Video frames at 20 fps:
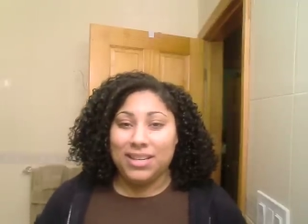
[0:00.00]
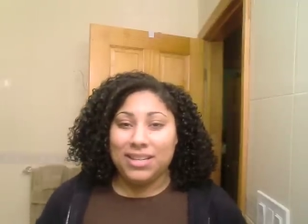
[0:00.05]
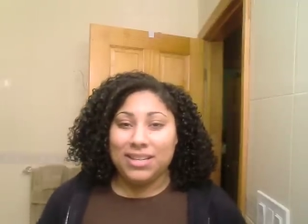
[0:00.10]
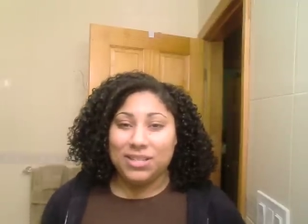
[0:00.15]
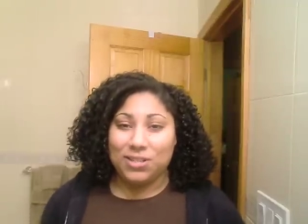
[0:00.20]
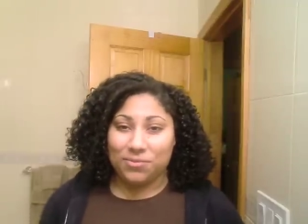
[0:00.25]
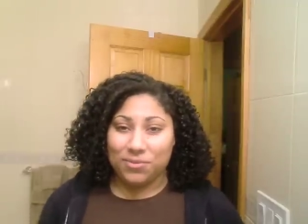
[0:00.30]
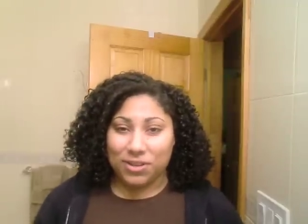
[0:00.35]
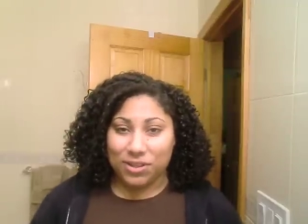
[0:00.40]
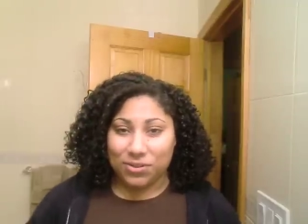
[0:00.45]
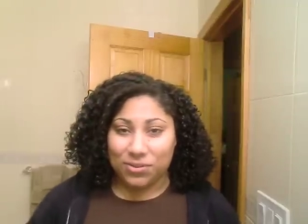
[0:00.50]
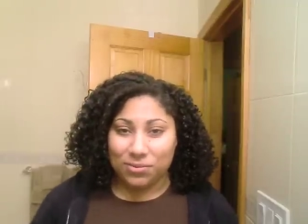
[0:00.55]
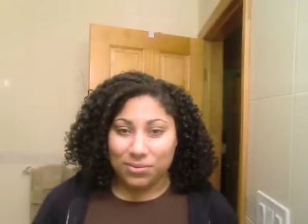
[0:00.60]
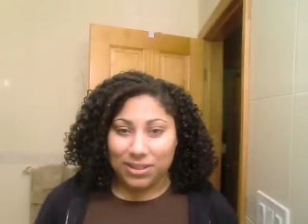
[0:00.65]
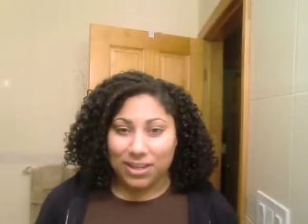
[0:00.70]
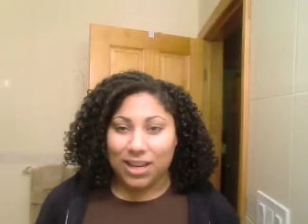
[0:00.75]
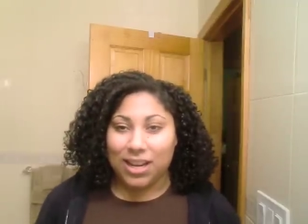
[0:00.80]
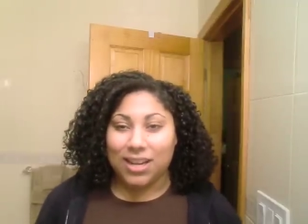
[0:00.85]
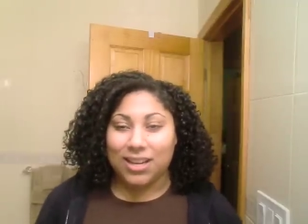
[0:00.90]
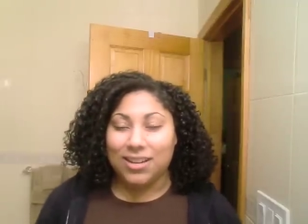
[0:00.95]
She works for
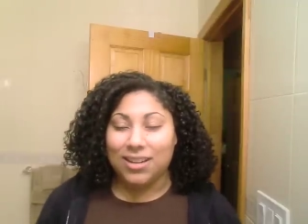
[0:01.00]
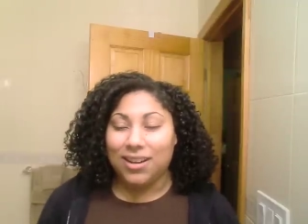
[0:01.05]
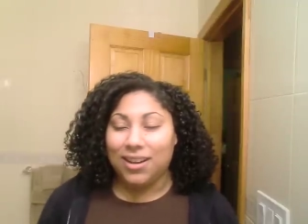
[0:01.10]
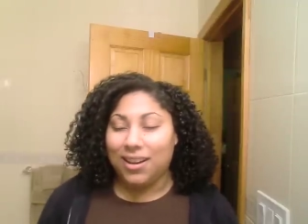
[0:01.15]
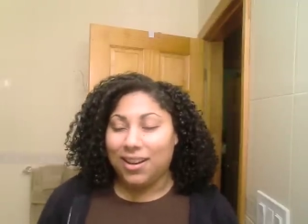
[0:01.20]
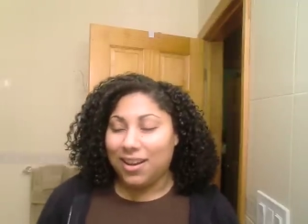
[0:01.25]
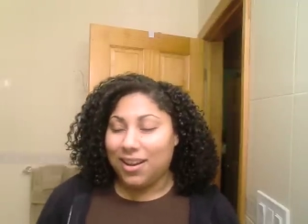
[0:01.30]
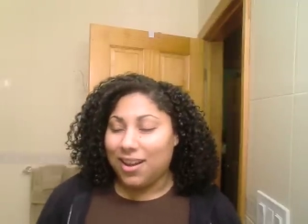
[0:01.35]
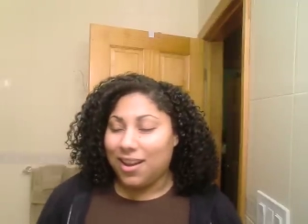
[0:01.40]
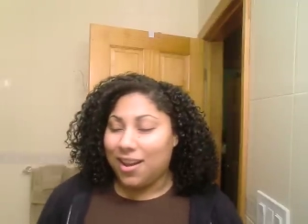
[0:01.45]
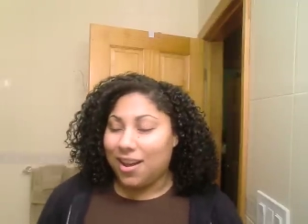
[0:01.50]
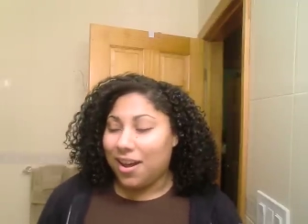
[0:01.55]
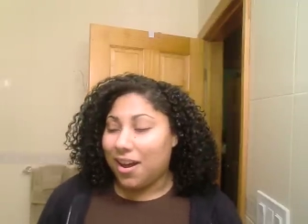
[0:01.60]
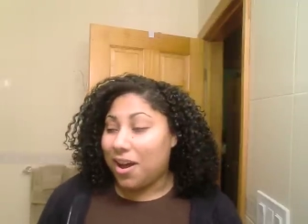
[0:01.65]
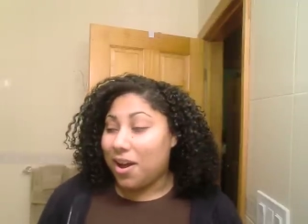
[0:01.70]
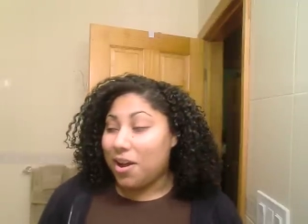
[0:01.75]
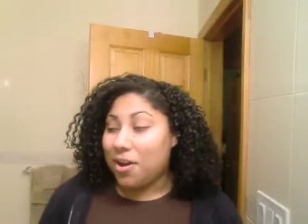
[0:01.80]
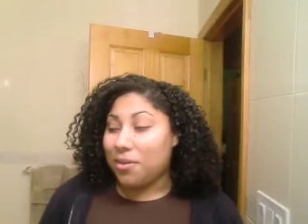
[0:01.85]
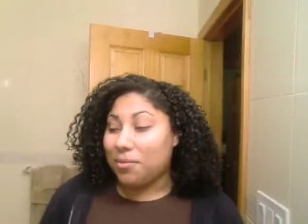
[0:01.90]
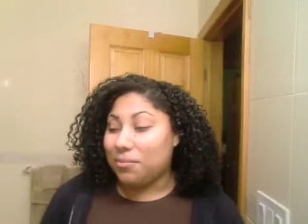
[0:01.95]
Ouidad.
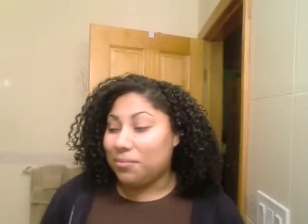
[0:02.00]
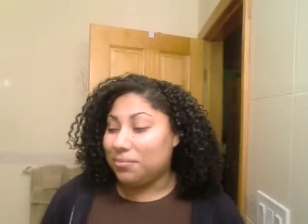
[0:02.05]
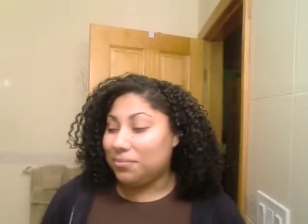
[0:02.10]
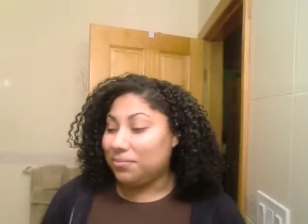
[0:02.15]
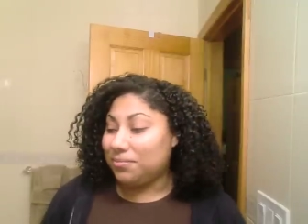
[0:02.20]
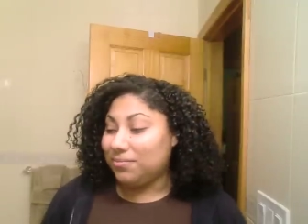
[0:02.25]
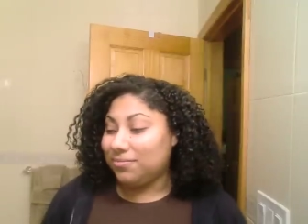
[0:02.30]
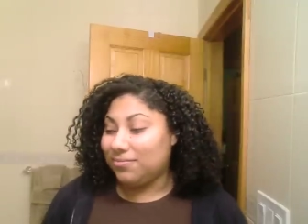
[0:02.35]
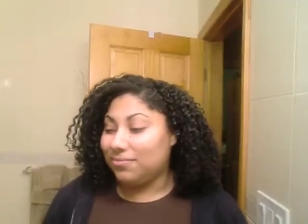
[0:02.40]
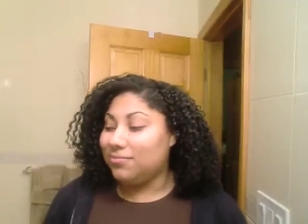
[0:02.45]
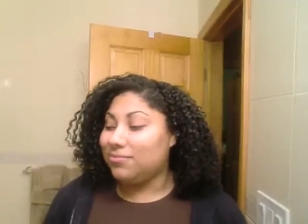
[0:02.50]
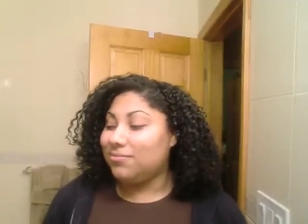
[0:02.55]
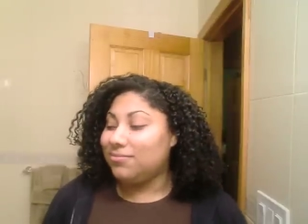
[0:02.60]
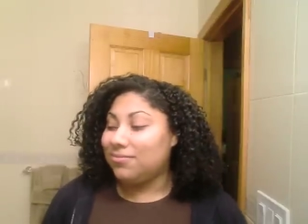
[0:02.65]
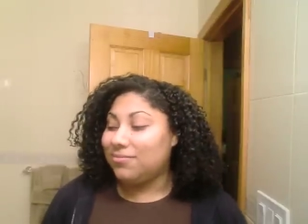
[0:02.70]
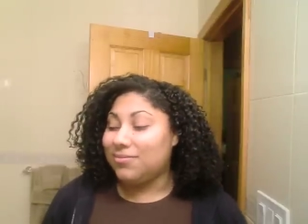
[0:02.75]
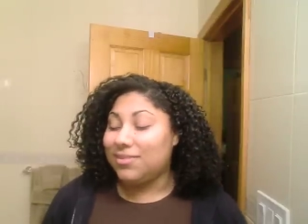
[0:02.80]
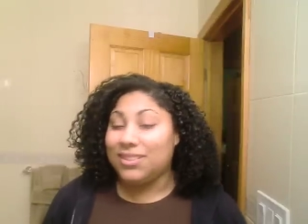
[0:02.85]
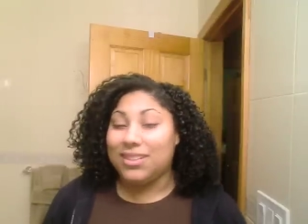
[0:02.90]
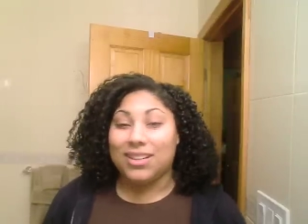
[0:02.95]
Um,
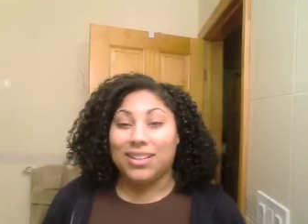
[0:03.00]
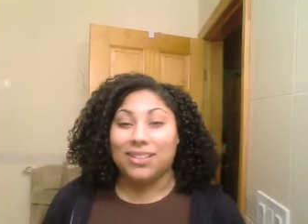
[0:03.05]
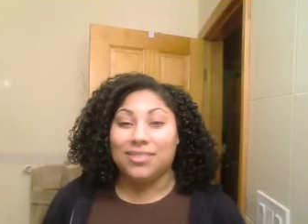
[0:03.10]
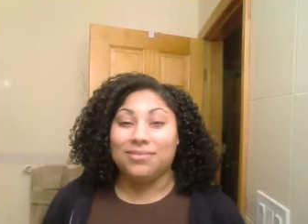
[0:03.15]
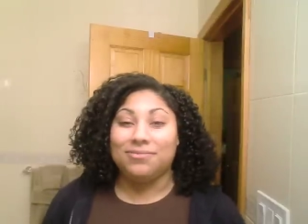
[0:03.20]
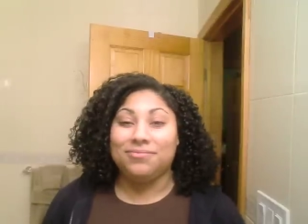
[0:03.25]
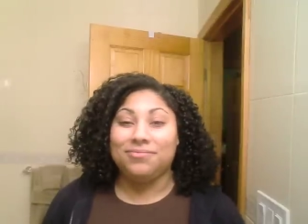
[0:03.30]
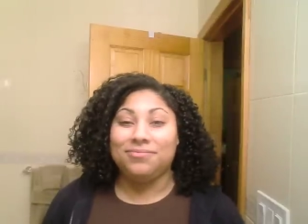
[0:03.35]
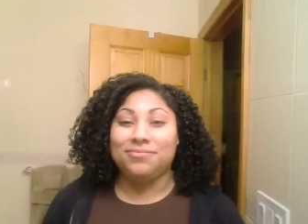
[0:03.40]
yeah.